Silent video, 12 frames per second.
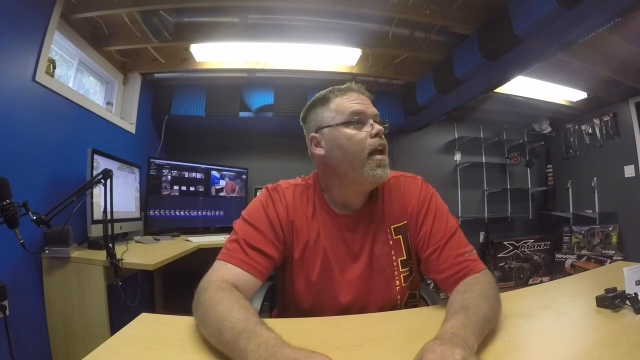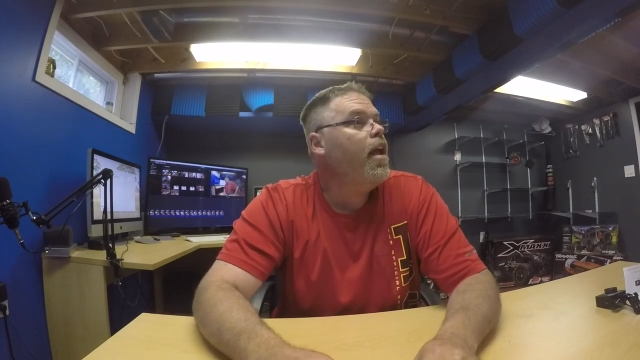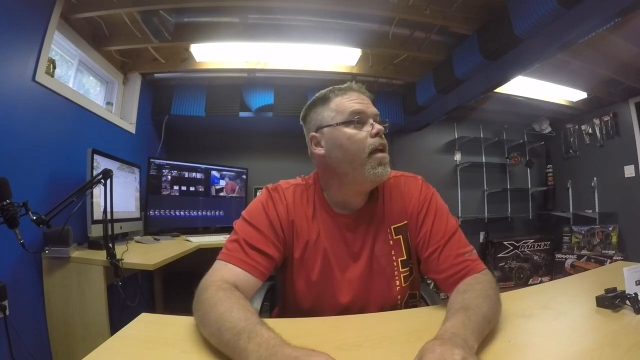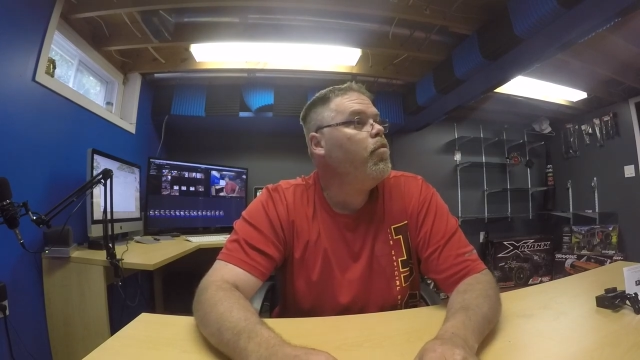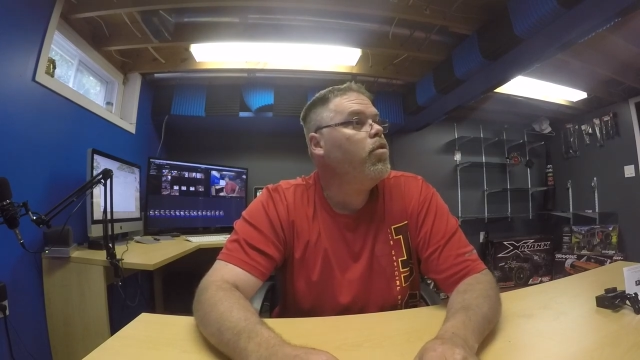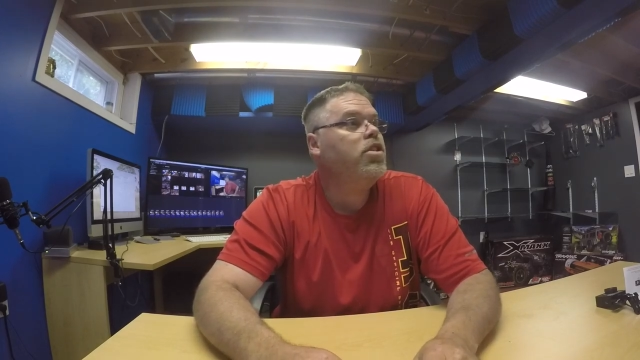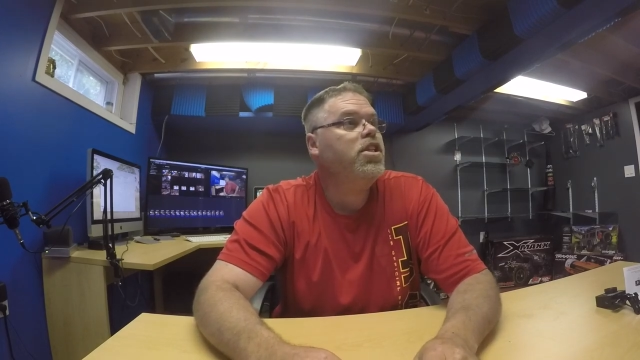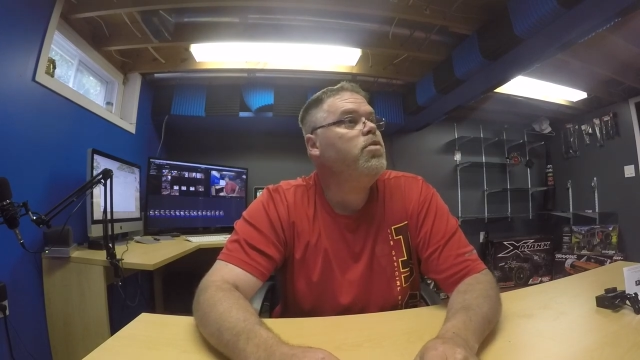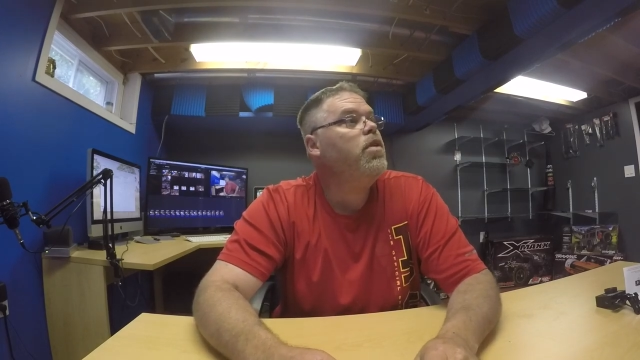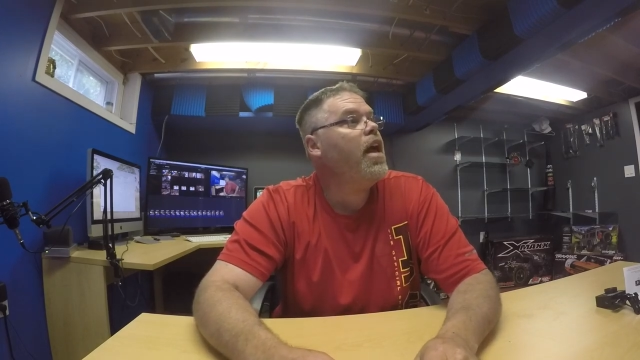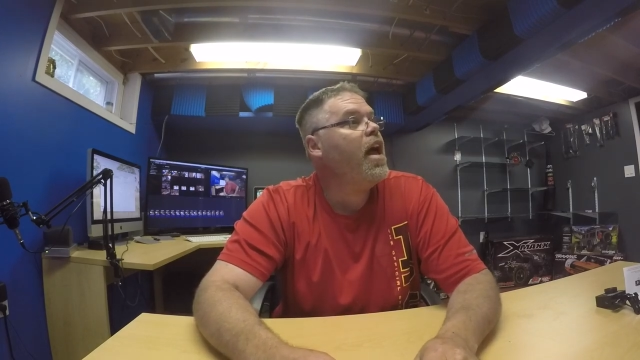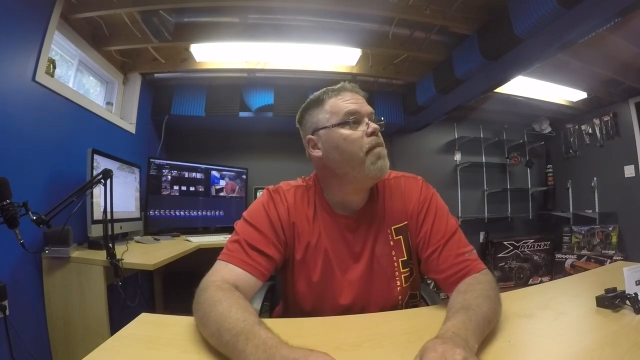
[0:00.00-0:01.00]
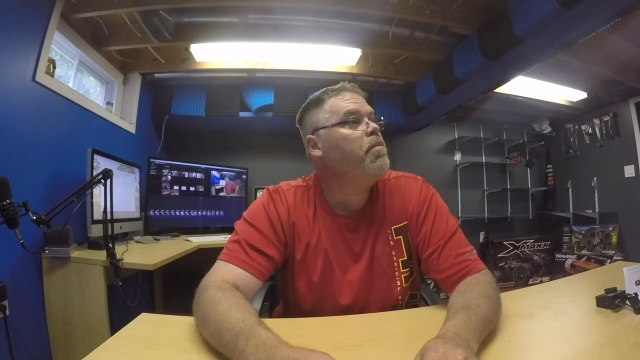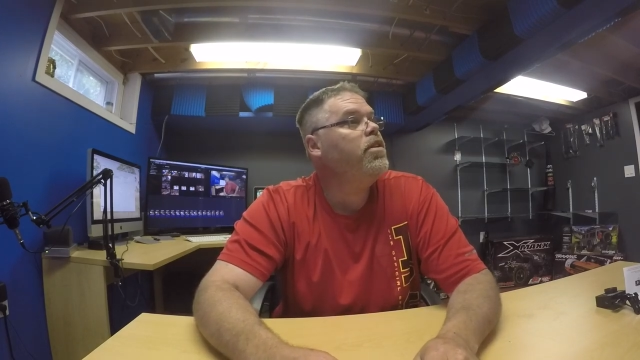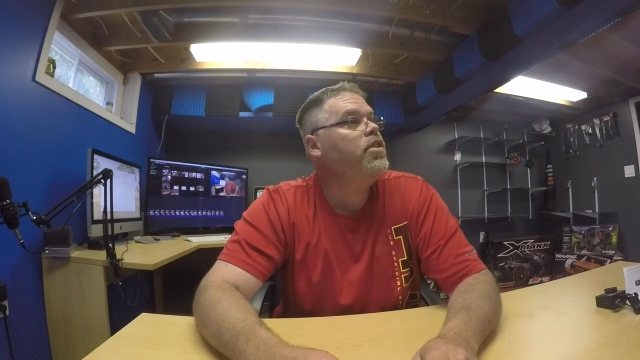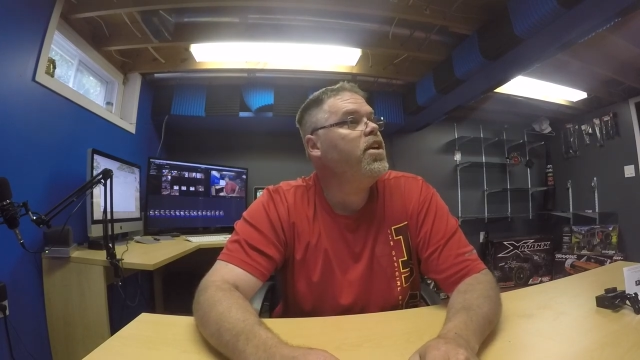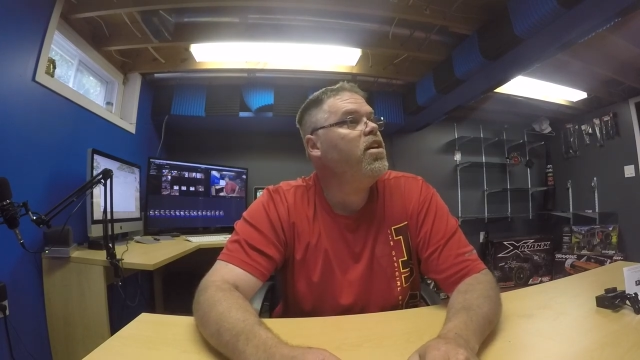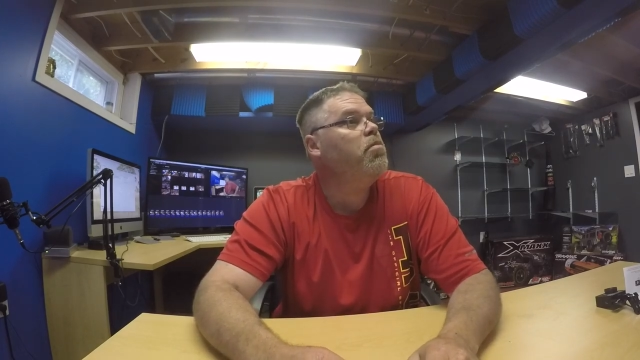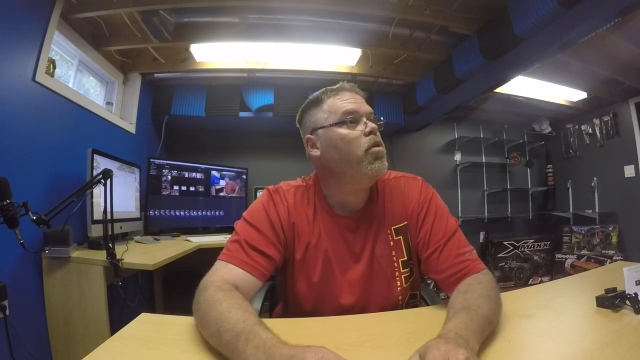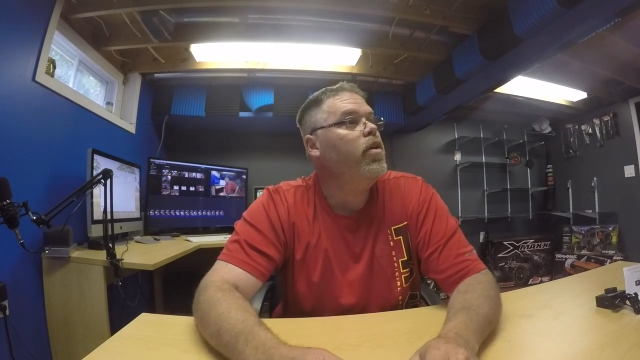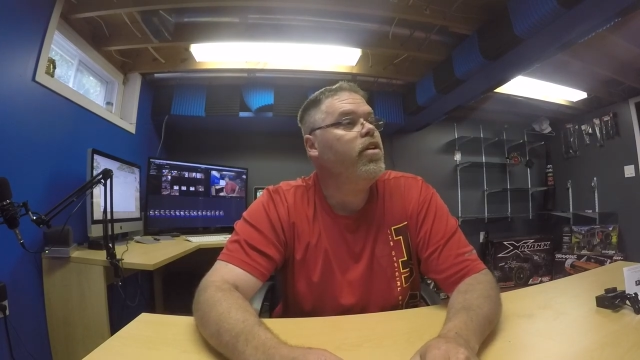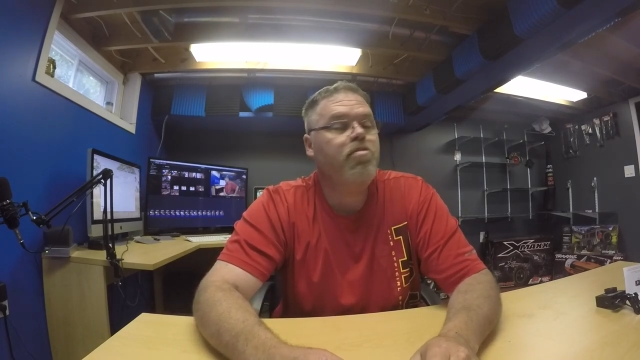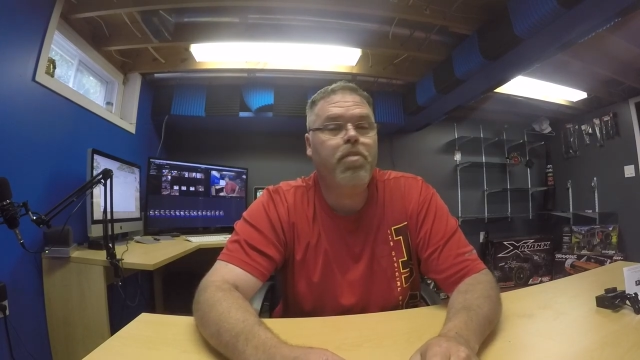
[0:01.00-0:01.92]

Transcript: and we'll see what happens there, boys.